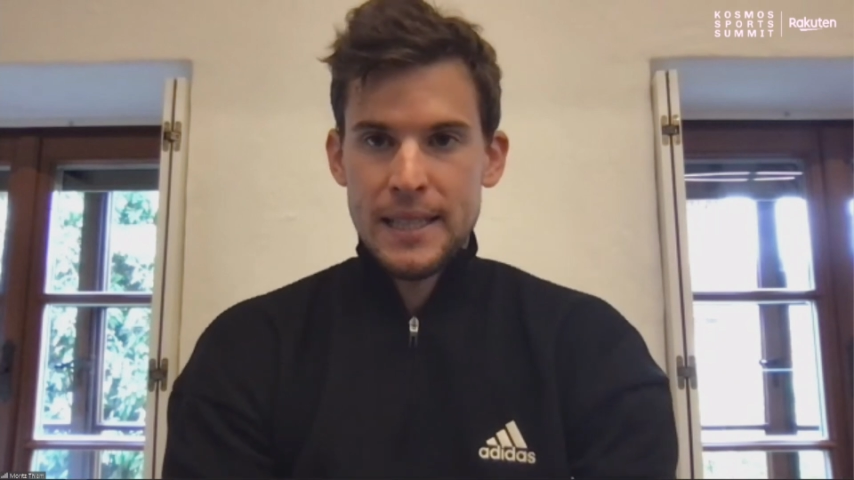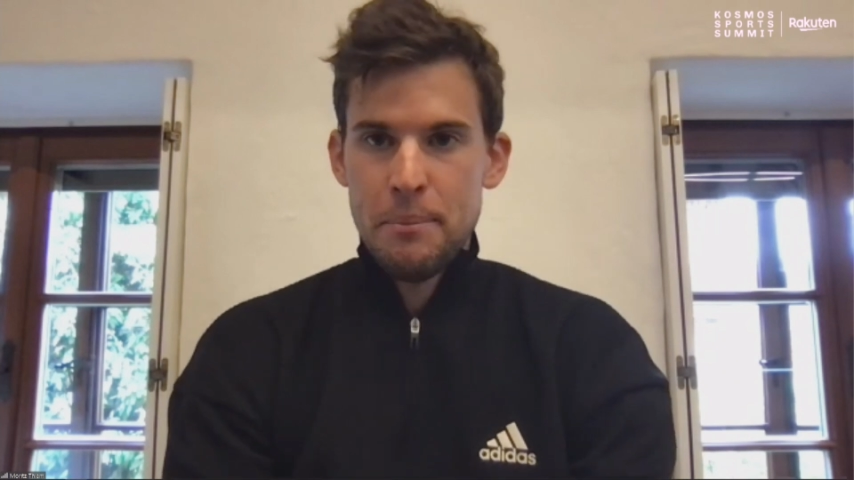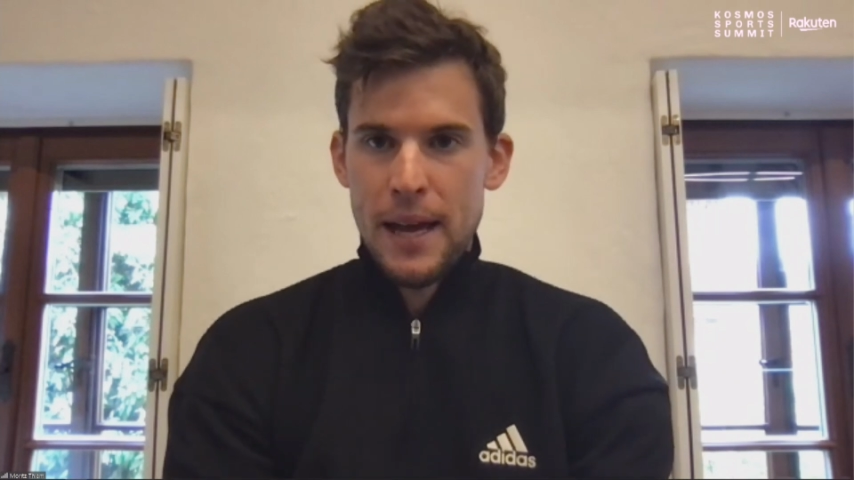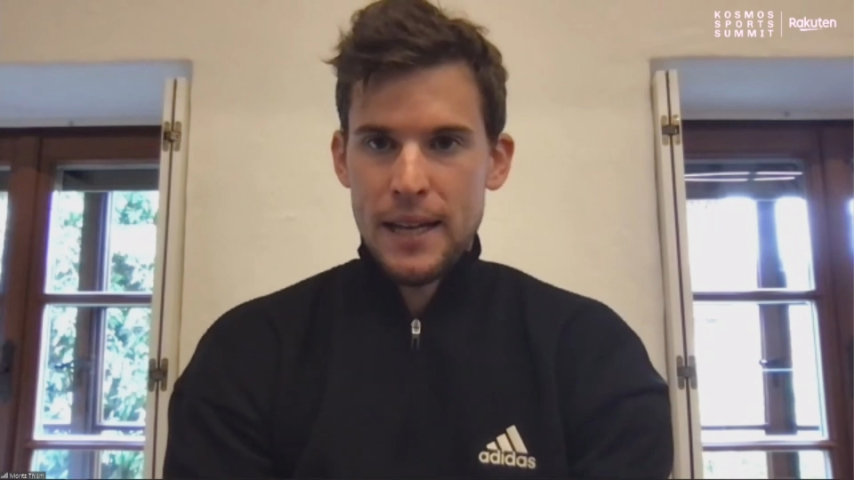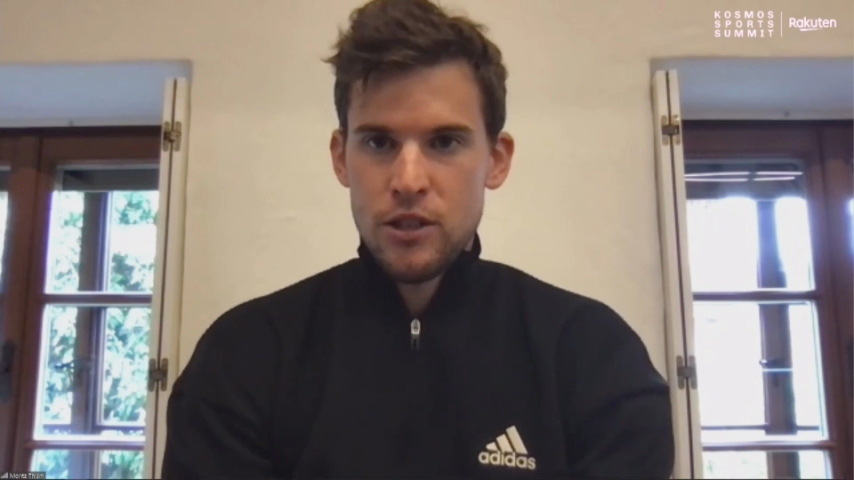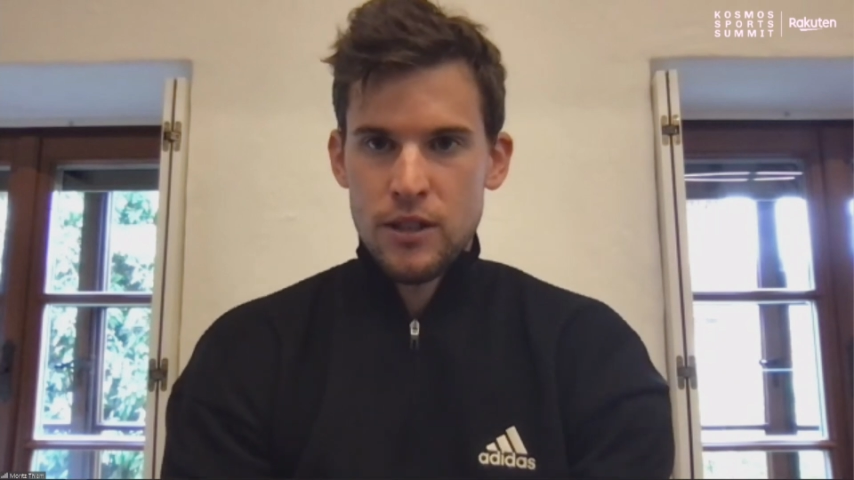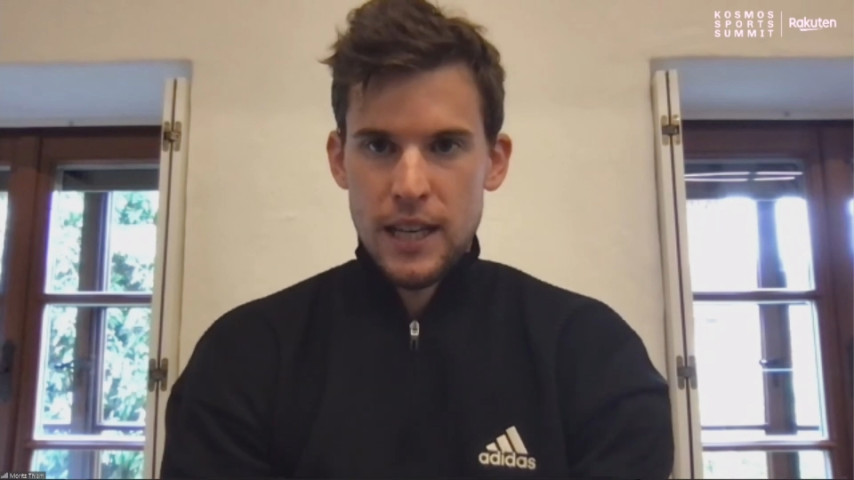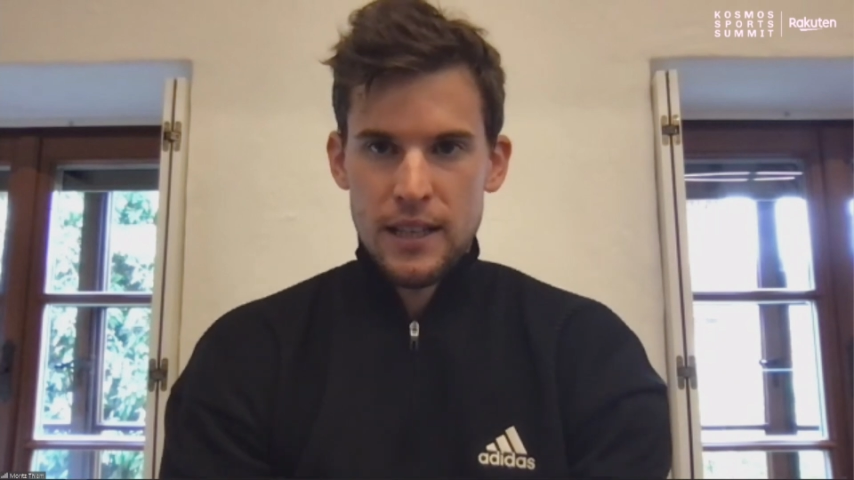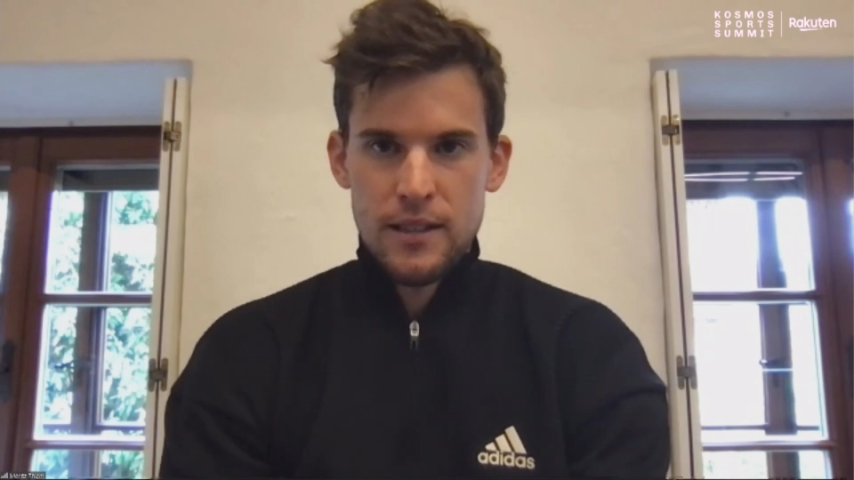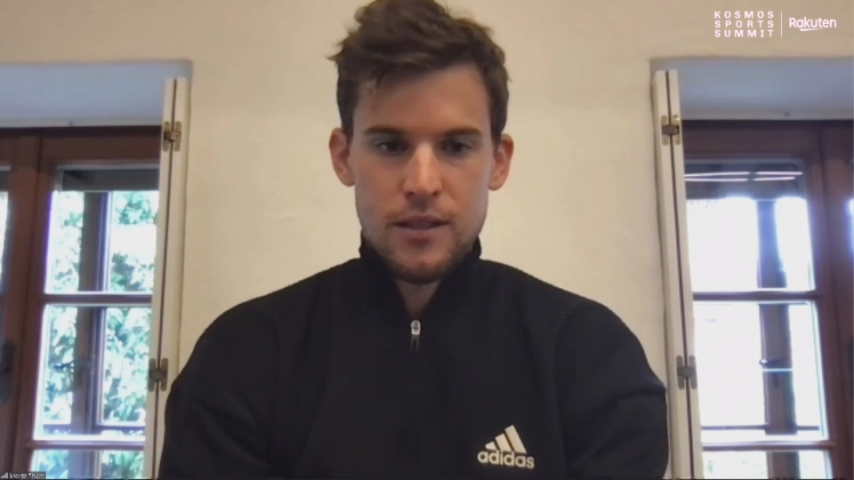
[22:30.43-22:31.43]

depends on that.